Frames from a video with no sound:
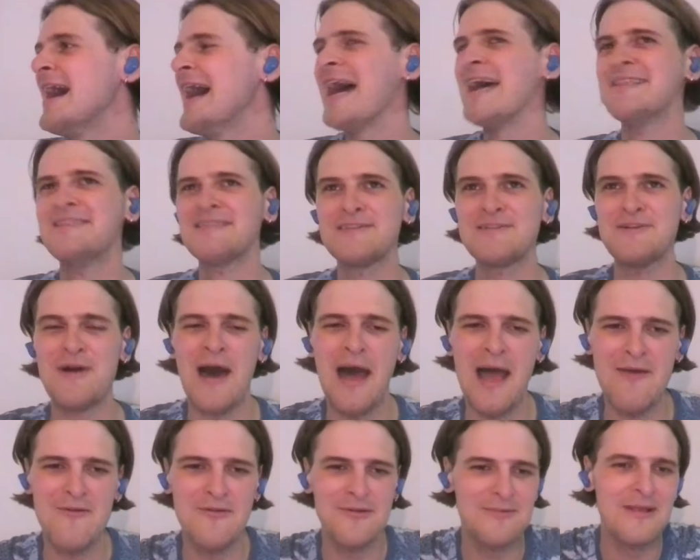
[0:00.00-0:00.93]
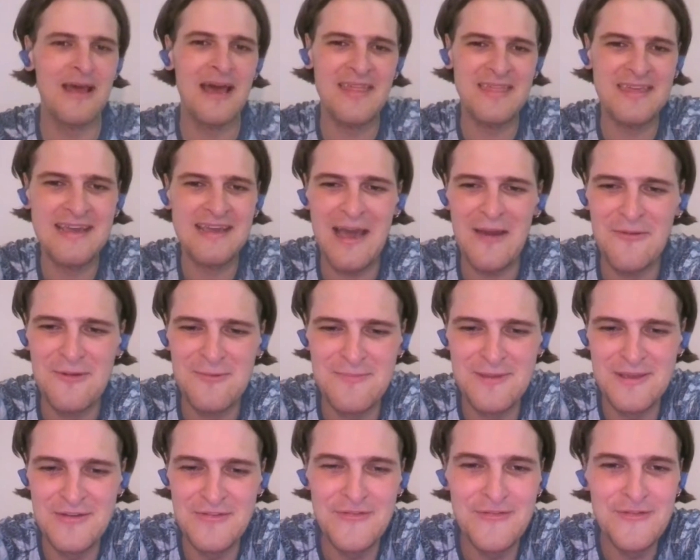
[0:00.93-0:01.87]
And so I think I would
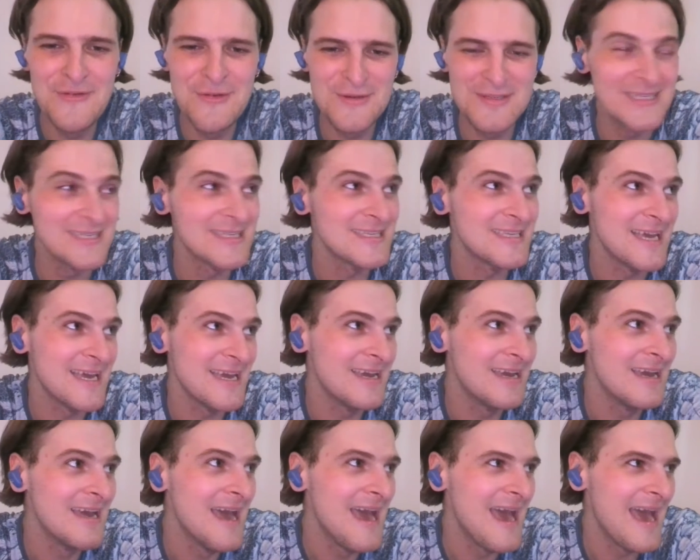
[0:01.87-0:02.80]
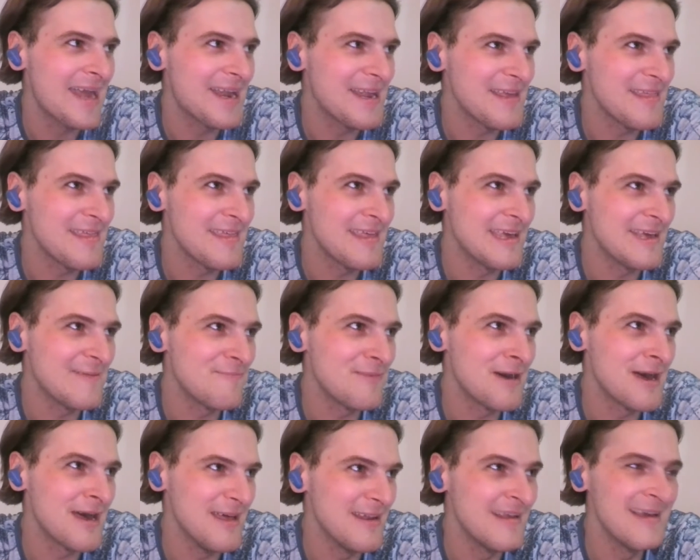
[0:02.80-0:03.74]
be a fool to say anything
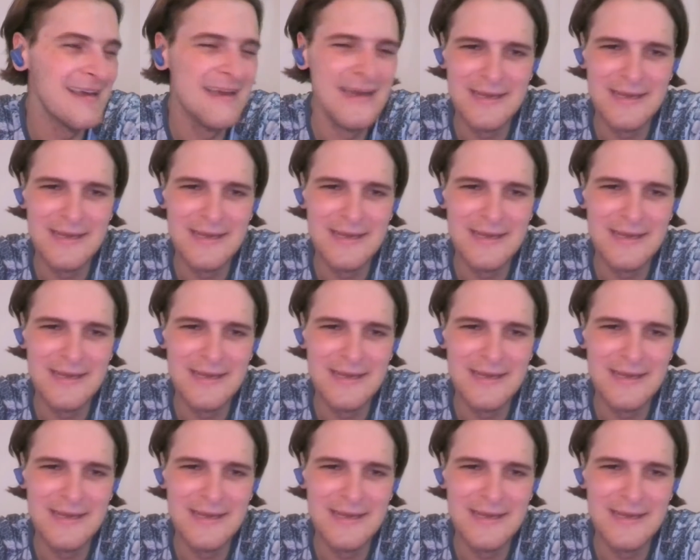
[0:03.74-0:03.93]
but